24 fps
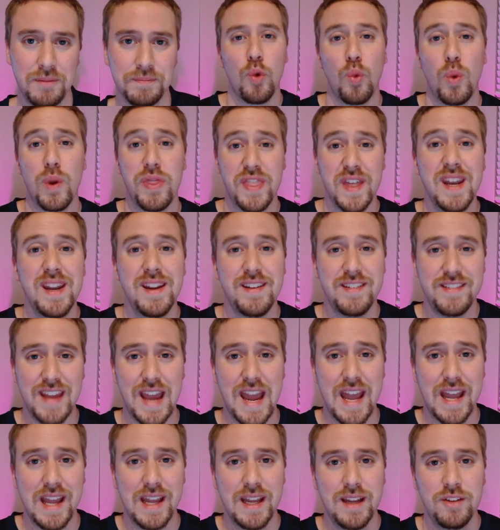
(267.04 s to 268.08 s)
Within a
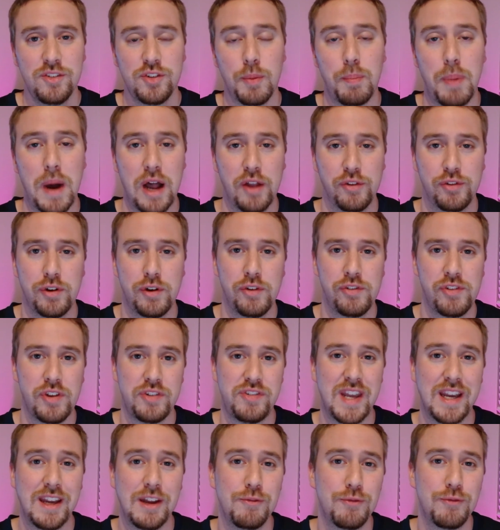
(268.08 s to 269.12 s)
day, depositors had
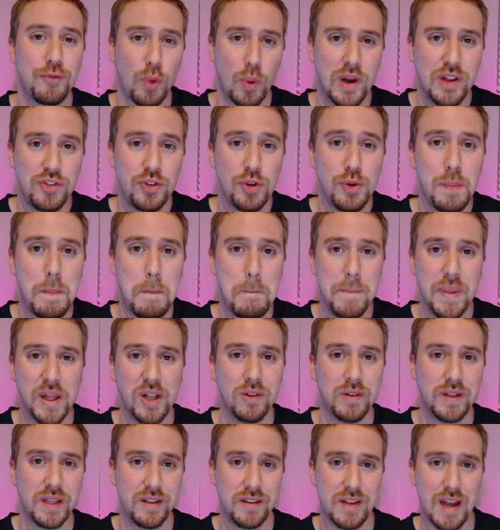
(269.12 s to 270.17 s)
taken $42
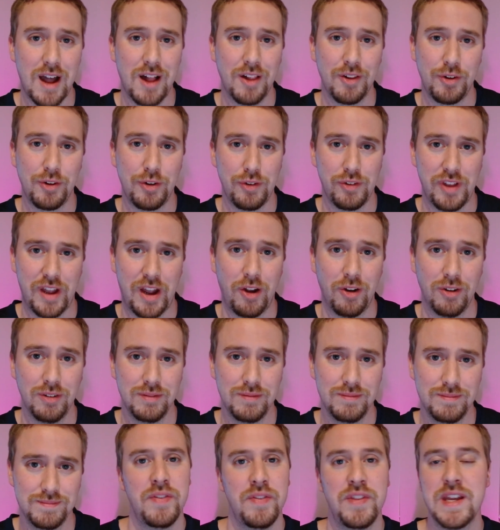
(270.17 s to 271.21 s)
billion out.
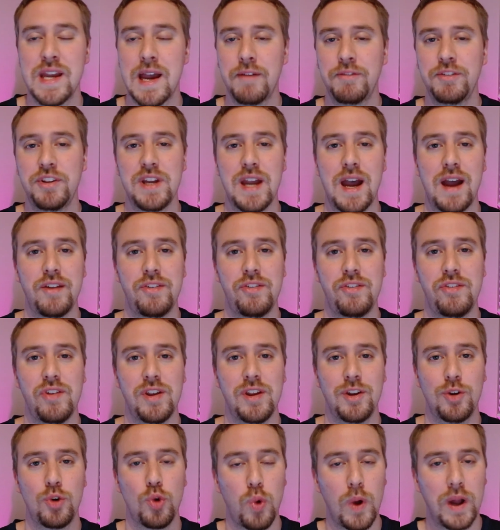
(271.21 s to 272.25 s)
The
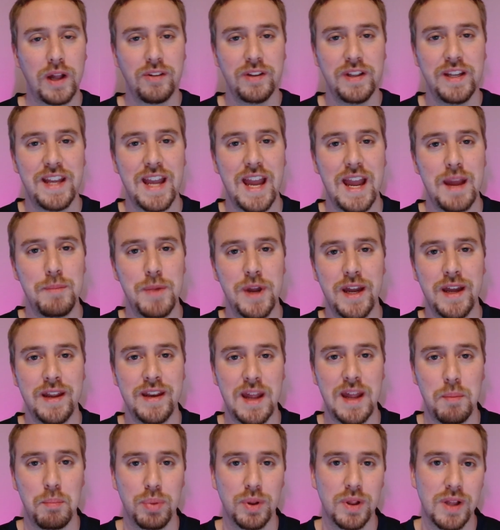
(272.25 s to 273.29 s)
FDIC quickly came in
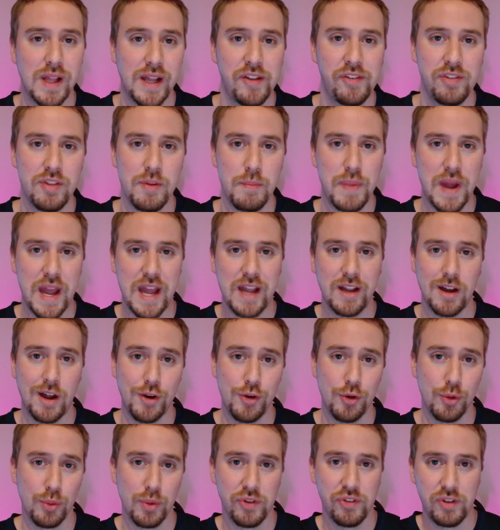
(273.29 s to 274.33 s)
and placed the bank
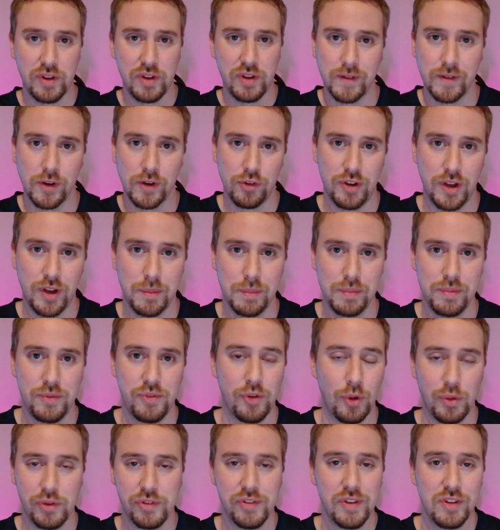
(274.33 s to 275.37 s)
under receivership,
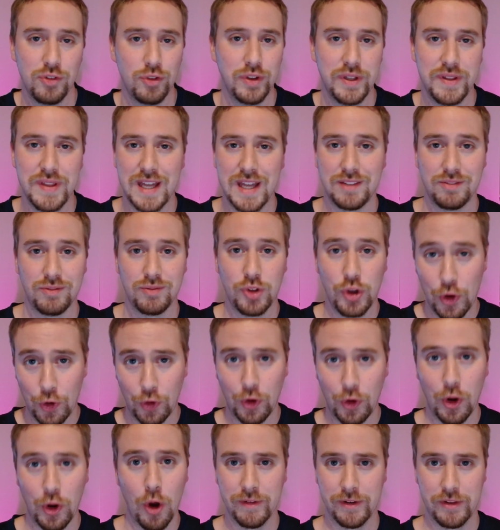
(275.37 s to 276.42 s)
so essentially they
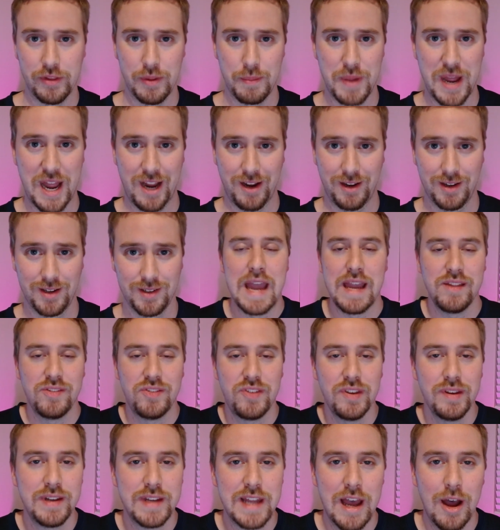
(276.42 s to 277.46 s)
took over the bank. It
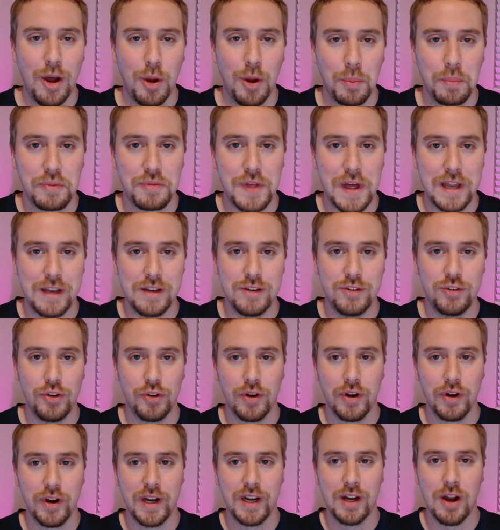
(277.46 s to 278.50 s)
didn't help that
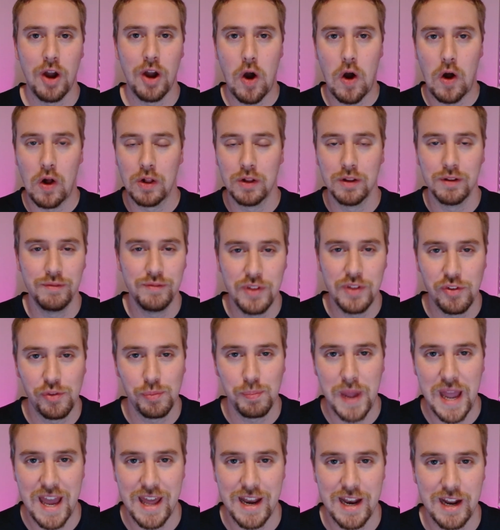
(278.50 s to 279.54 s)
during all of this
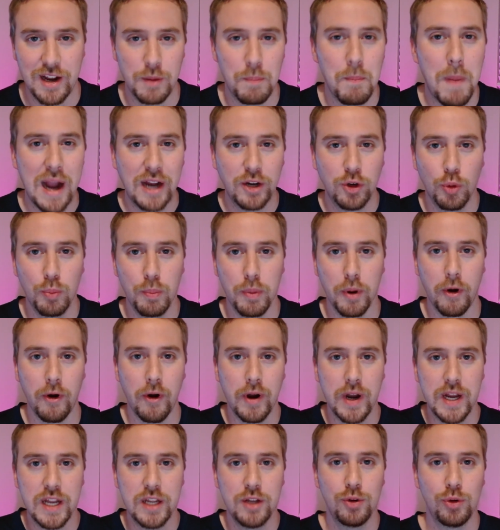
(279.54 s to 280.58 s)
panic, Michael
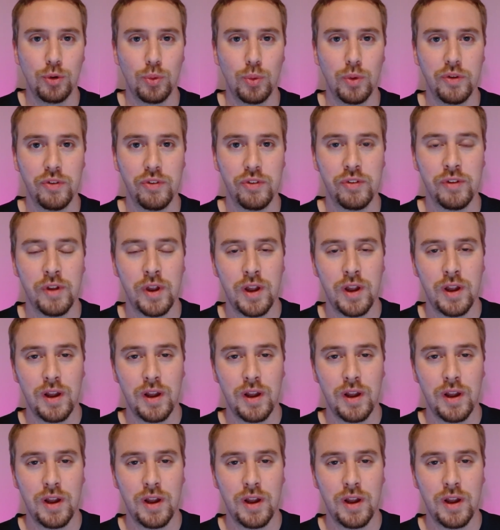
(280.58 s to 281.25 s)
Burry, who was